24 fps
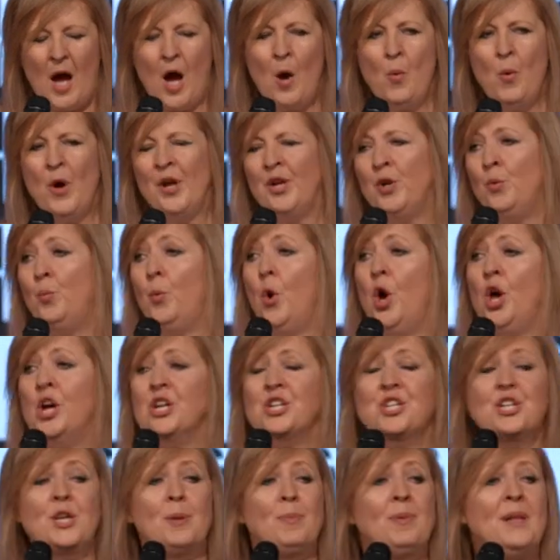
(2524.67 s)
I wanted
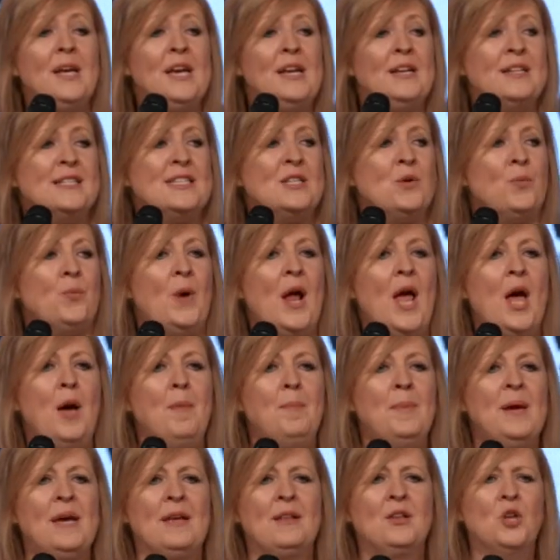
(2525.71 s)
worship leaders
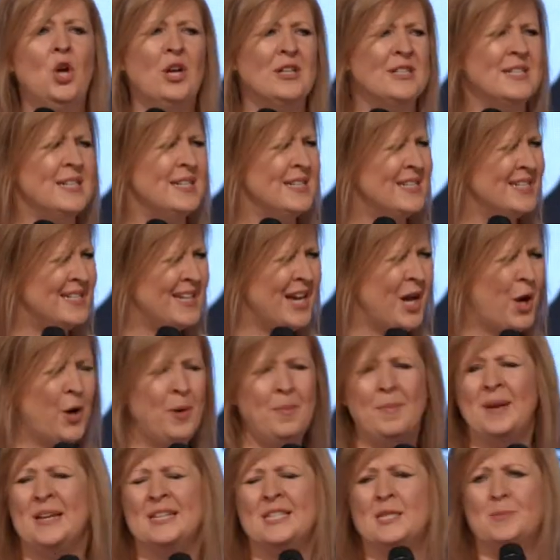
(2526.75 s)
around me not to
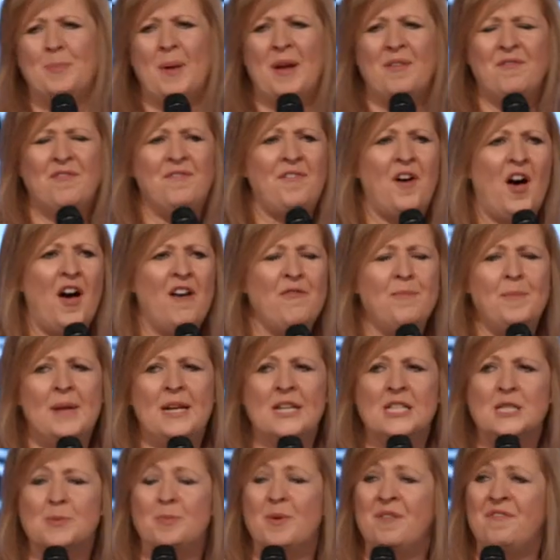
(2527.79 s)
tell me, spend five
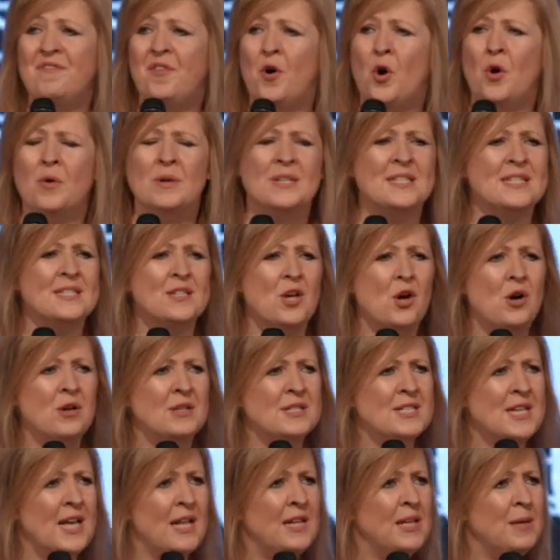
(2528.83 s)
minutes before a
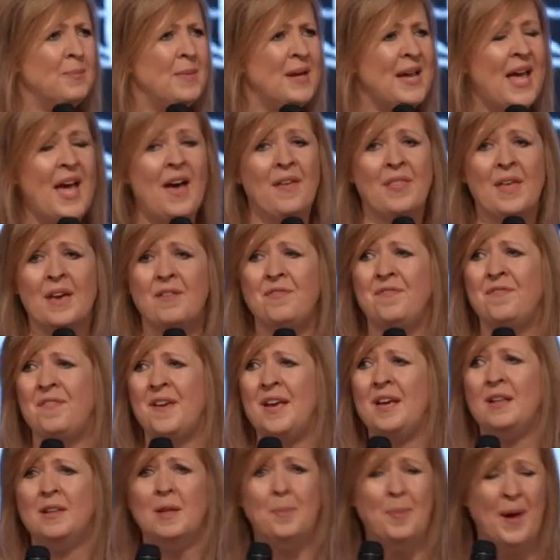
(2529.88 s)
song telling me how they
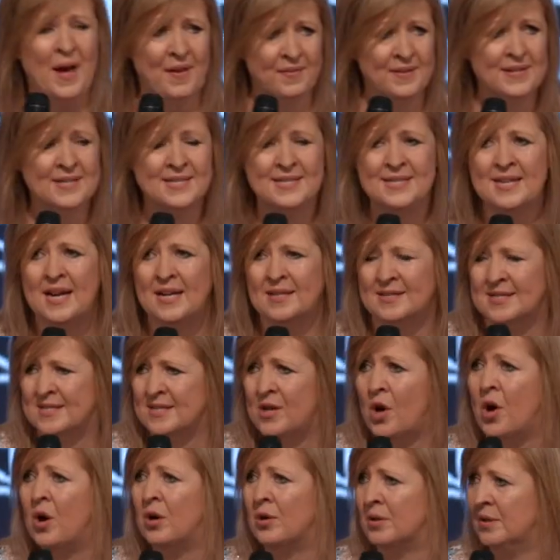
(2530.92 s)
feel about this next
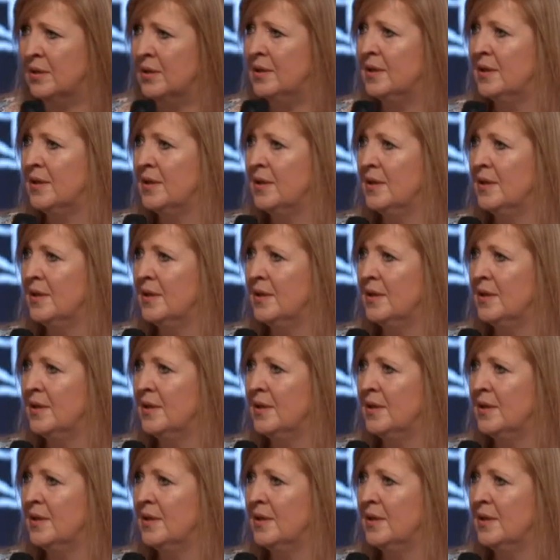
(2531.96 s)
song.